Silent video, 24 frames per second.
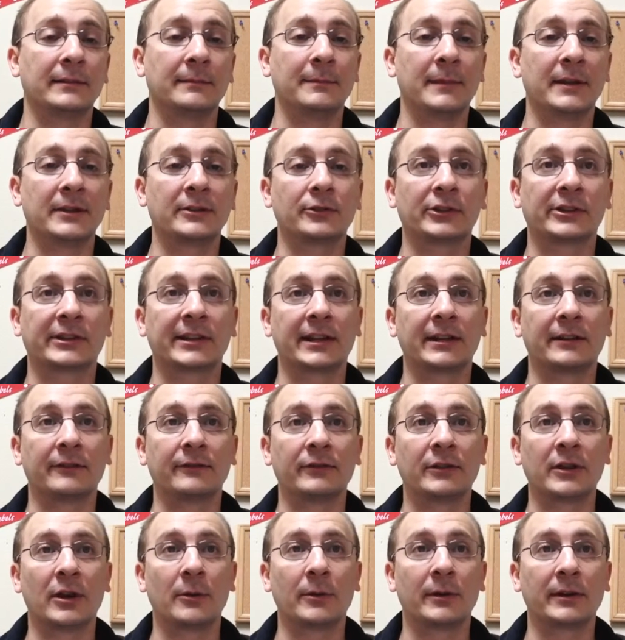mental state of
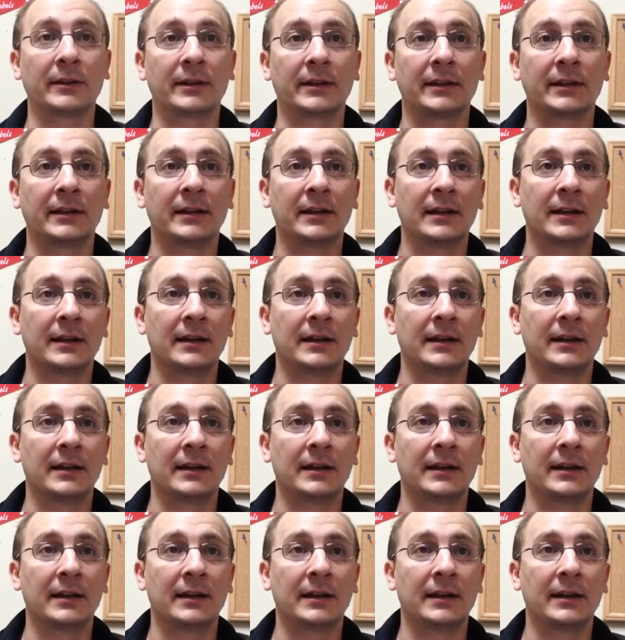knowingly.